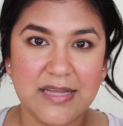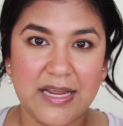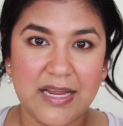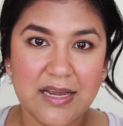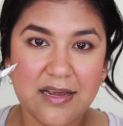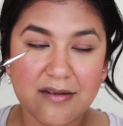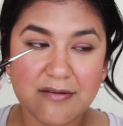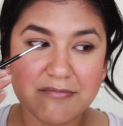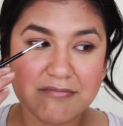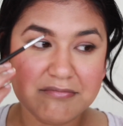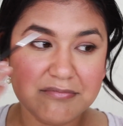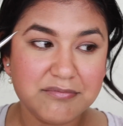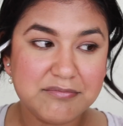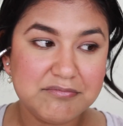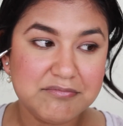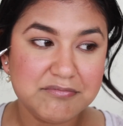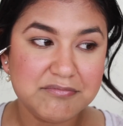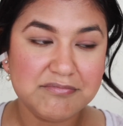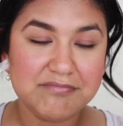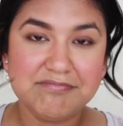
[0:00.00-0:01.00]
Like,
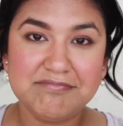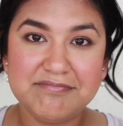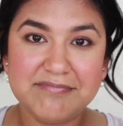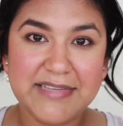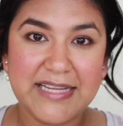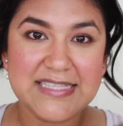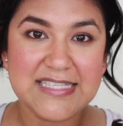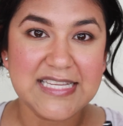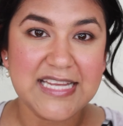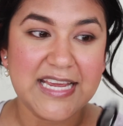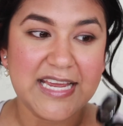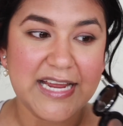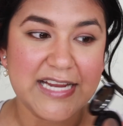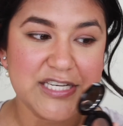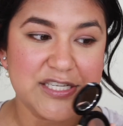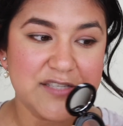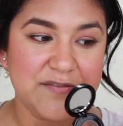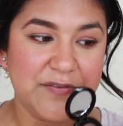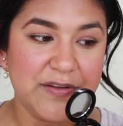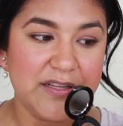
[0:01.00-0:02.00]
that's it. I
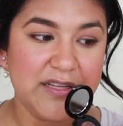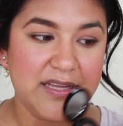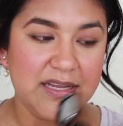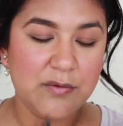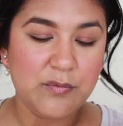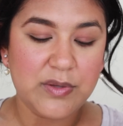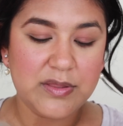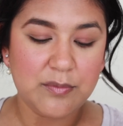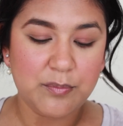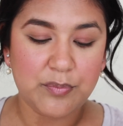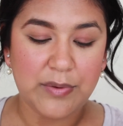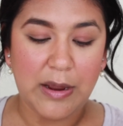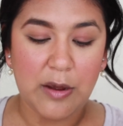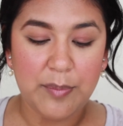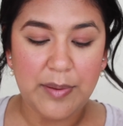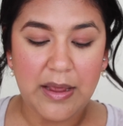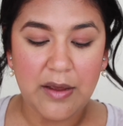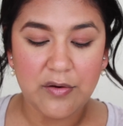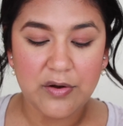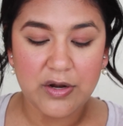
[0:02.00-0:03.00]
just fill in with brow
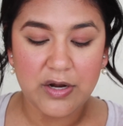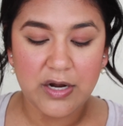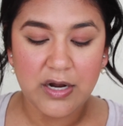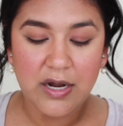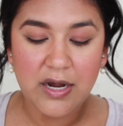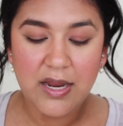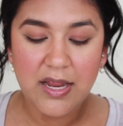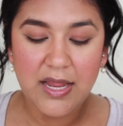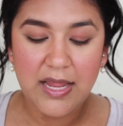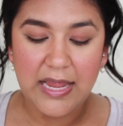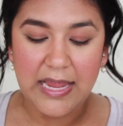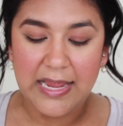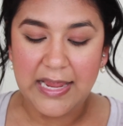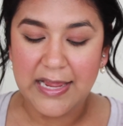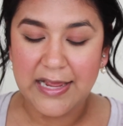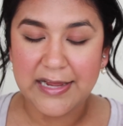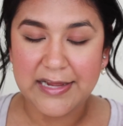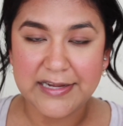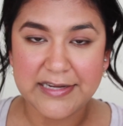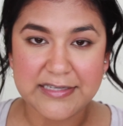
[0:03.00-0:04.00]
powder
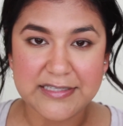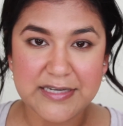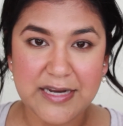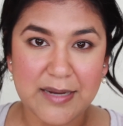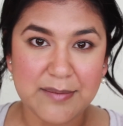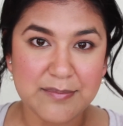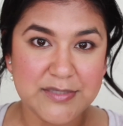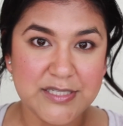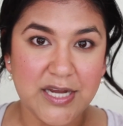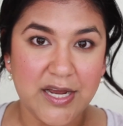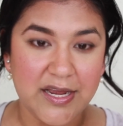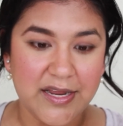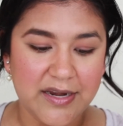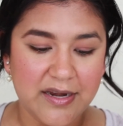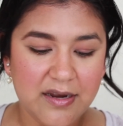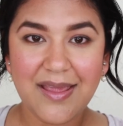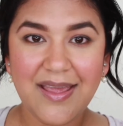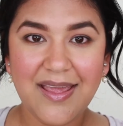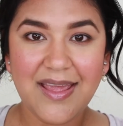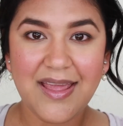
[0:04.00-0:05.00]
and I'm
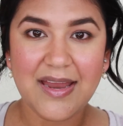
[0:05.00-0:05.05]
done.